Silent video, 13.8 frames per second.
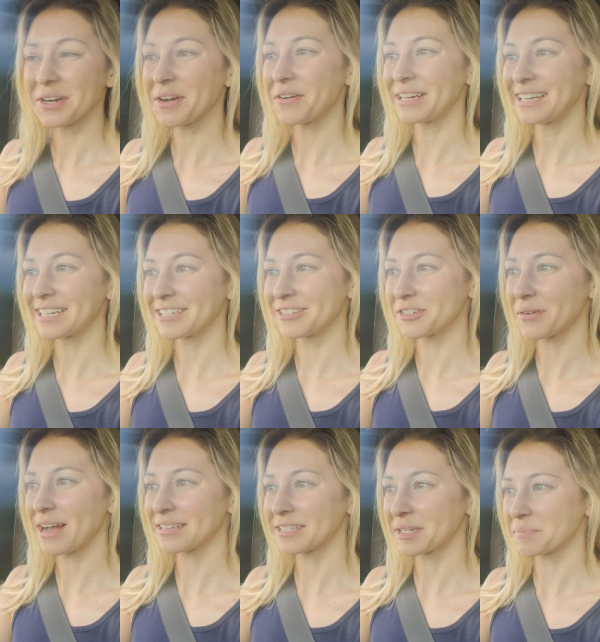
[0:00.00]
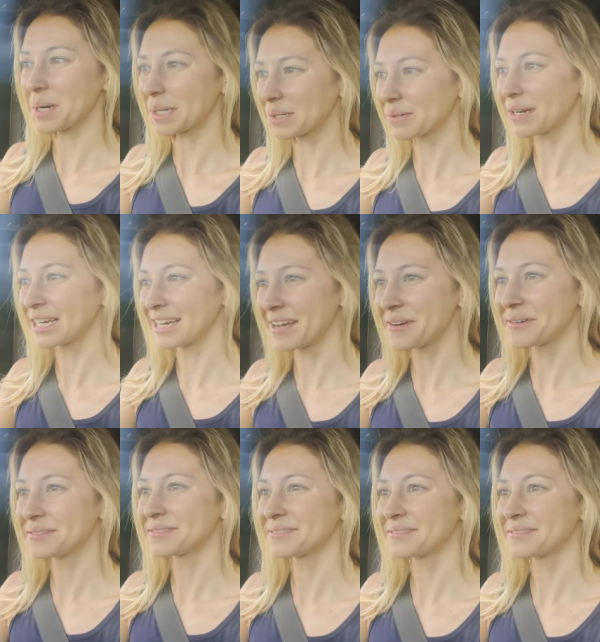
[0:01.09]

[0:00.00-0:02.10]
we're going into Jurassic Park right now.